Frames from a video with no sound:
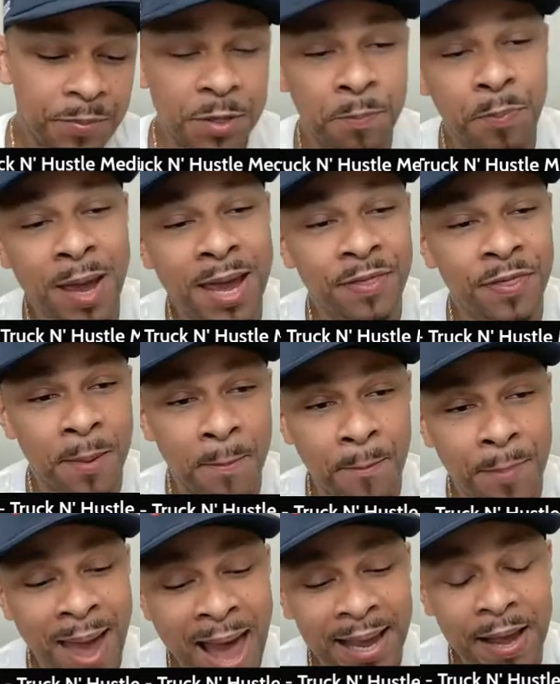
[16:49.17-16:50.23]
to pay them
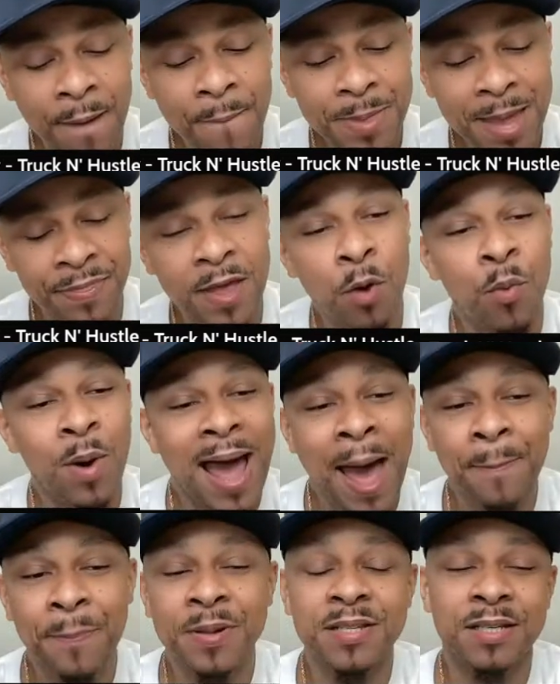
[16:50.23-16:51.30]
back. And then what
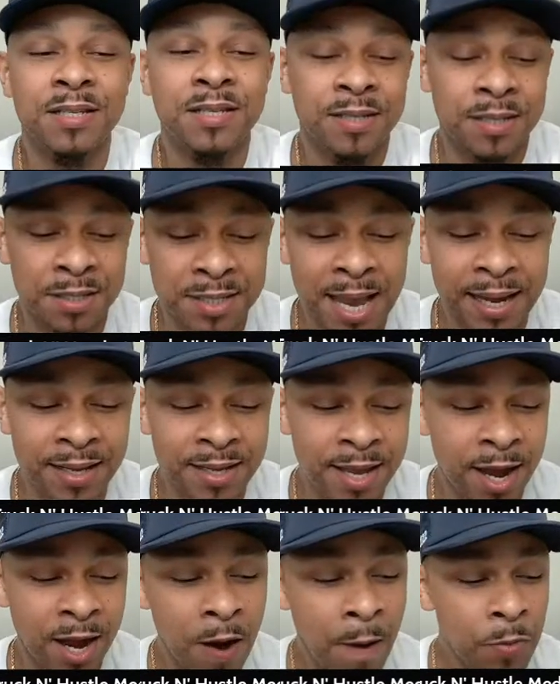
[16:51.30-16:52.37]
happens is the second
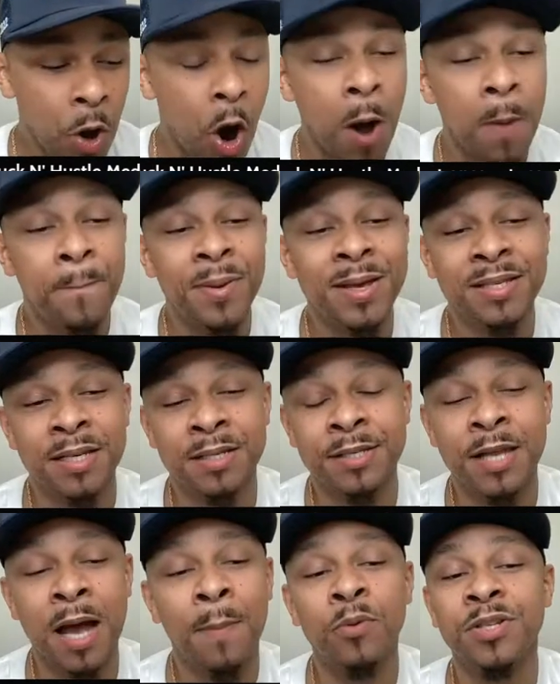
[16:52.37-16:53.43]
year, our business
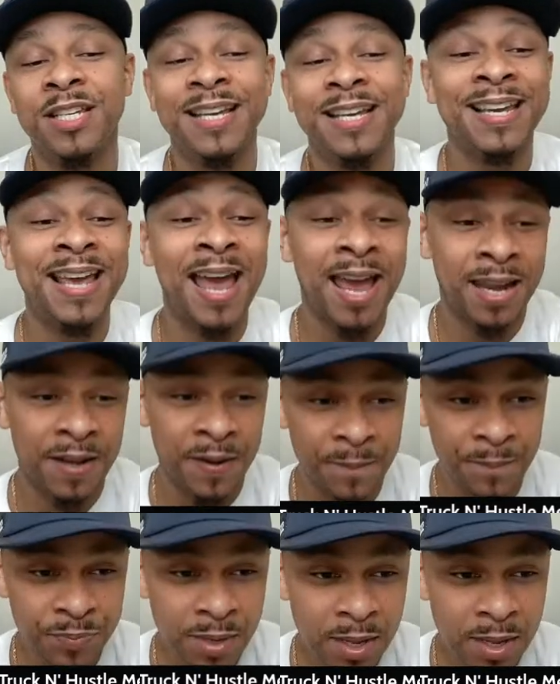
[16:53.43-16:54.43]
doubles again.